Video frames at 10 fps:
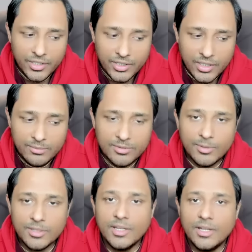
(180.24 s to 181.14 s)
in teams
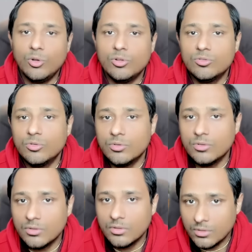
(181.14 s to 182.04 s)
but they are also
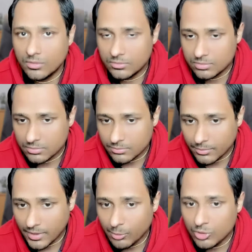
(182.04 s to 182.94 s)
uh,
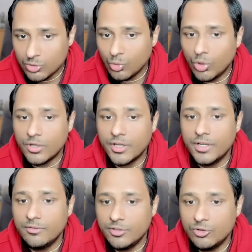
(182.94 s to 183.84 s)
able to work
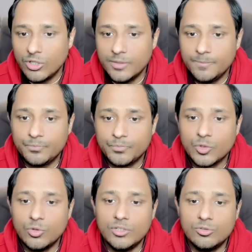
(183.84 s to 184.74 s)
individually
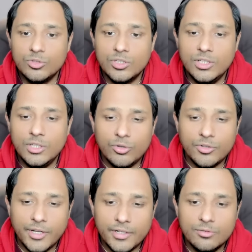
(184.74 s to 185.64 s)
okay so the leo
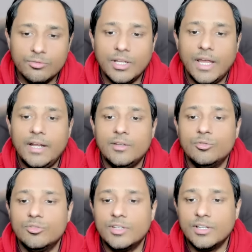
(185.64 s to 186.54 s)
traits will add you
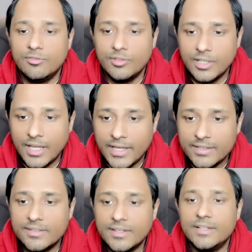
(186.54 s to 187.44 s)
know self
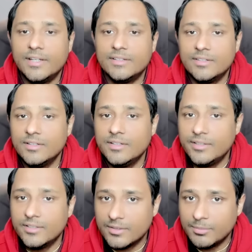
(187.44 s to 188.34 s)
reliance and natural
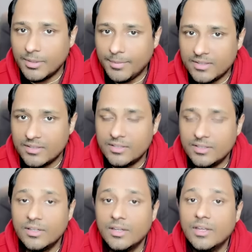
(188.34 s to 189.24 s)
leadership capacity
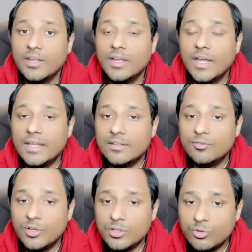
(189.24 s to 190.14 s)
and the
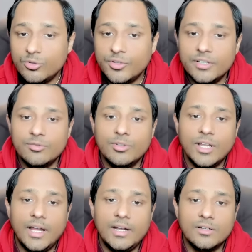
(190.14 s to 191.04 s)
Virgo traits will
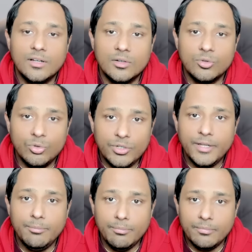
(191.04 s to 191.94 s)
add a uh, good
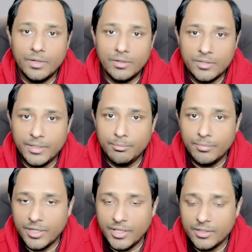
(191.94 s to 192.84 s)
team uh, team
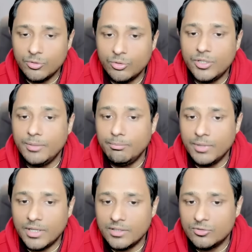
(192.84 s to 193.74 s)
building, you know, team
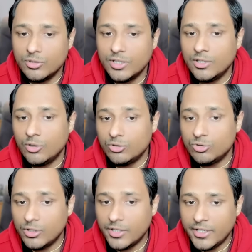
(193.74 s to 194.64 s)
making. So they are
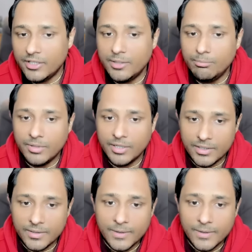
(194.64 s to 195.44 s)
also a great team player.